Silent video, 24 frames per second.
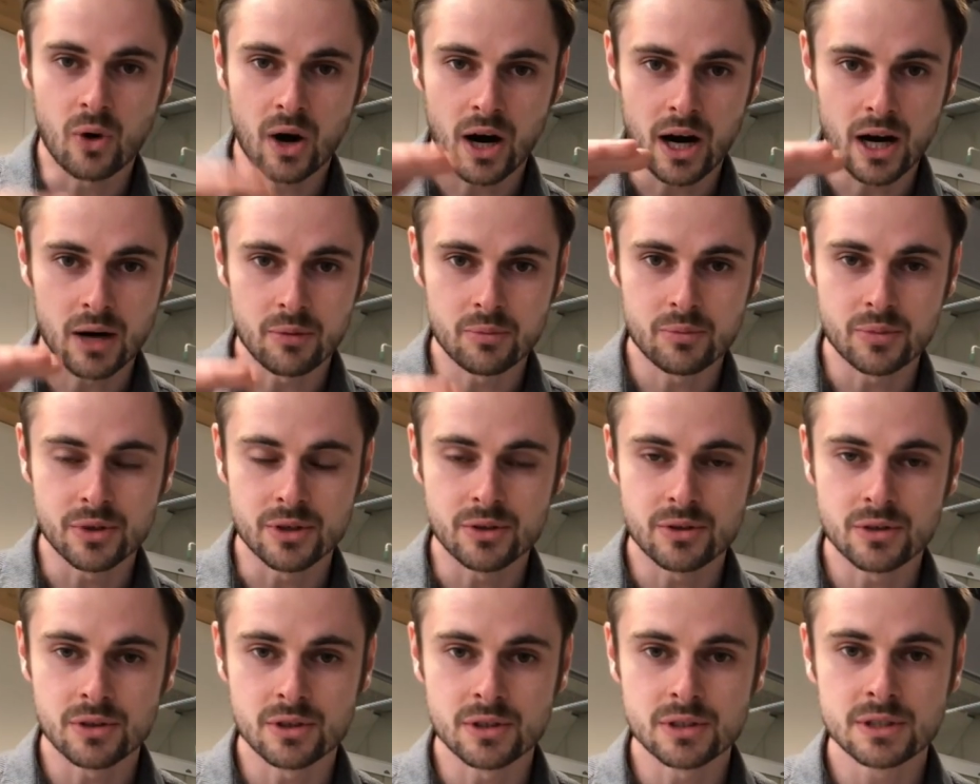up
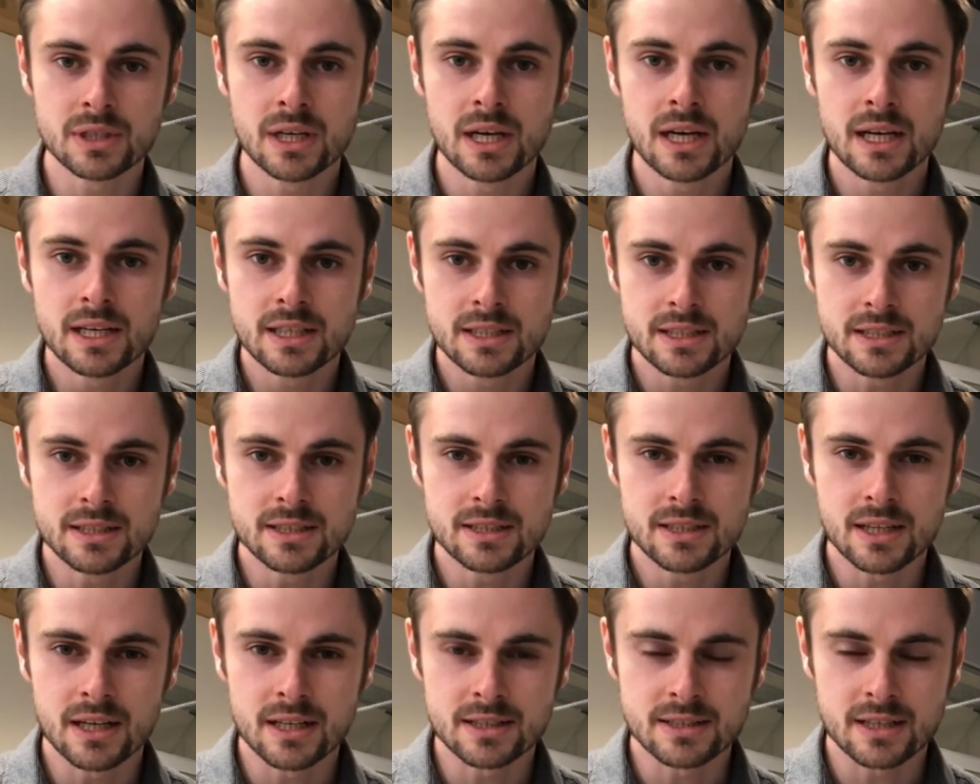because T
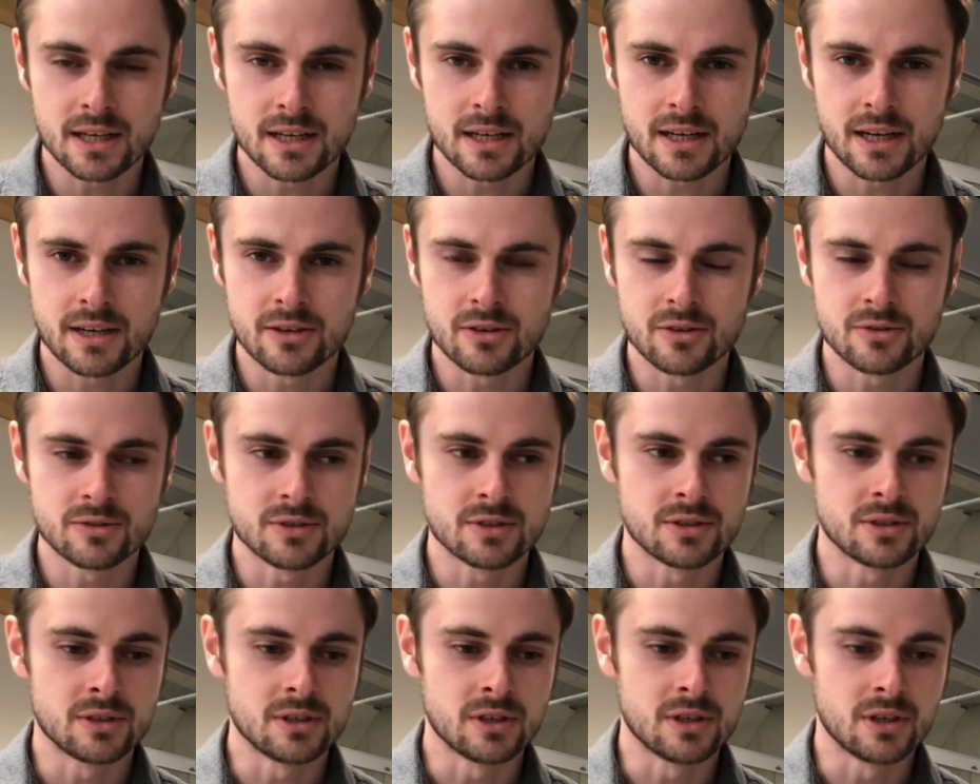cells are kind of
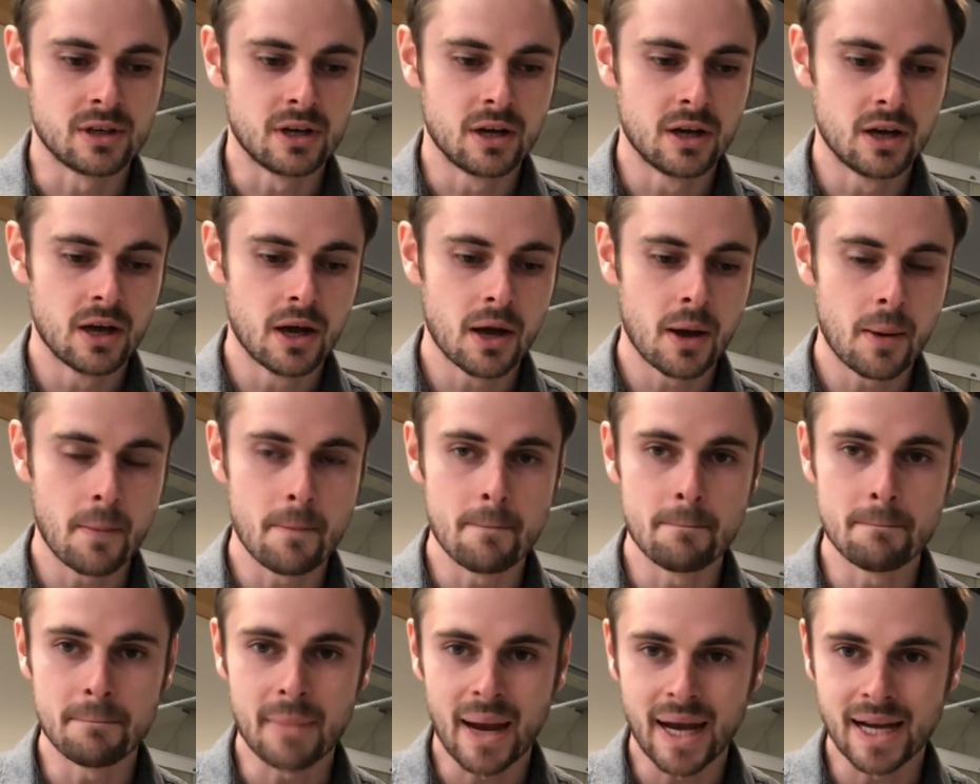the
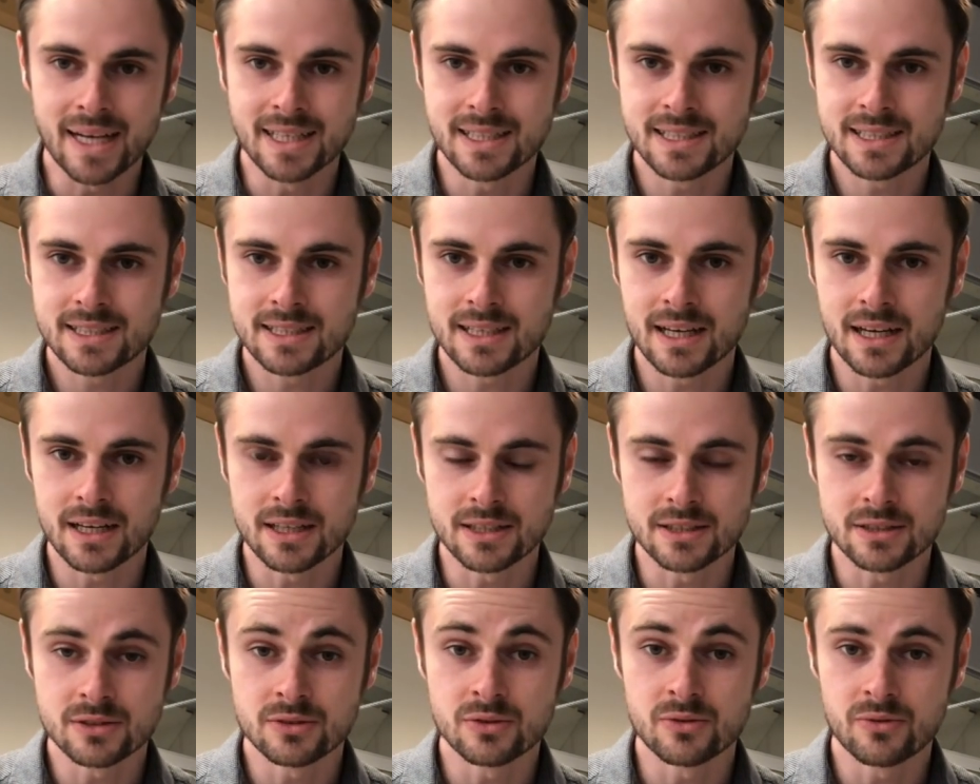main
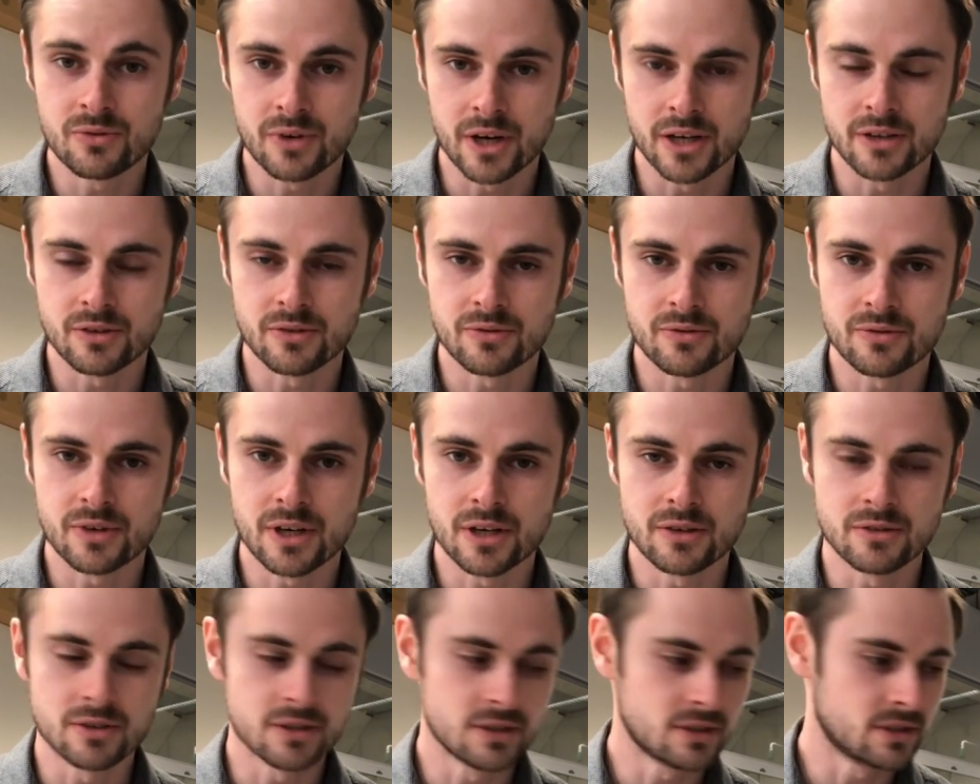cells to fight off
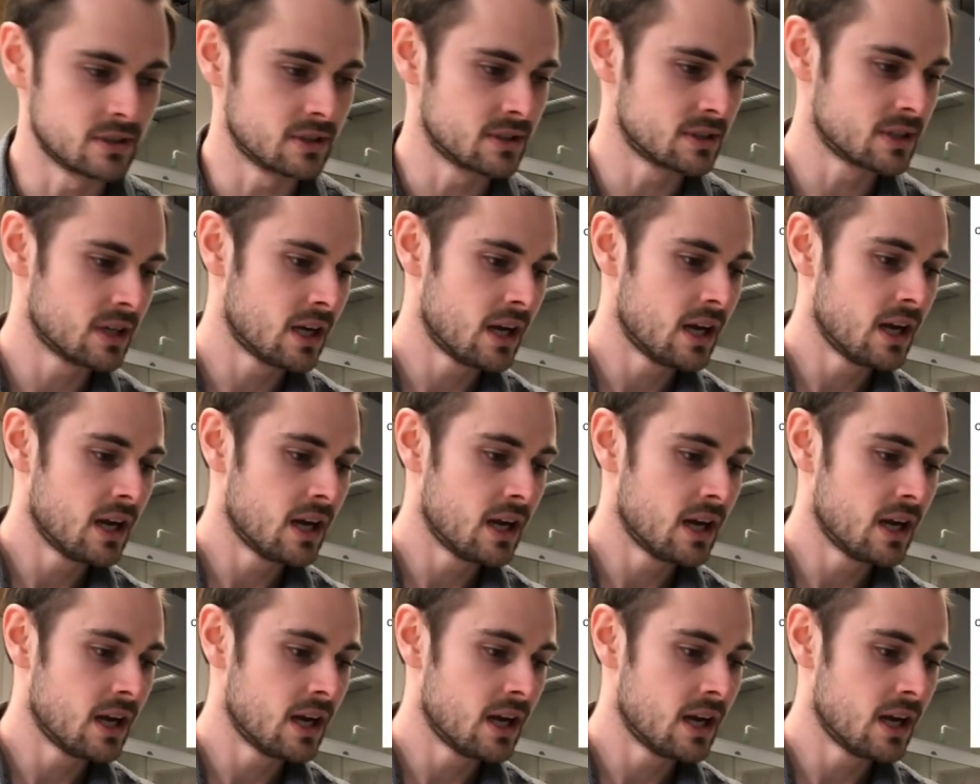viruses.